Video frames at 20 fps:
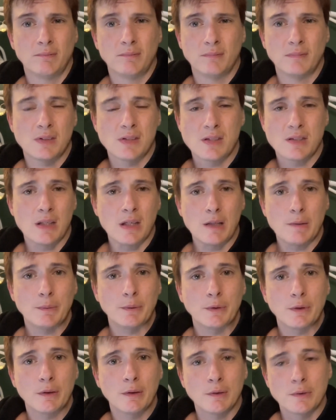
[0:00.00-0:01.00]

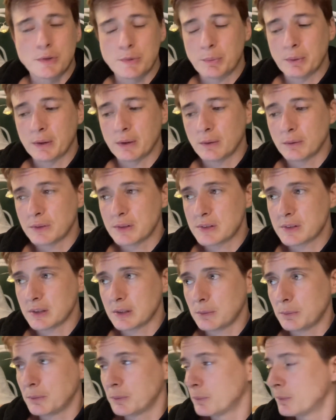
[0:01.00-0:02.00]
disabled cosplayer or
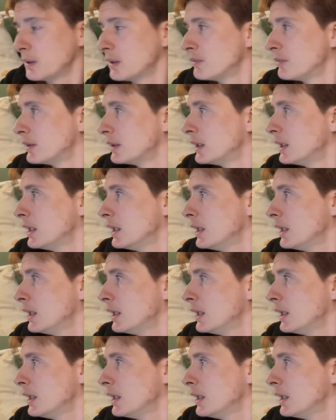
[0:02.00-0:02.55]
disabled whatever.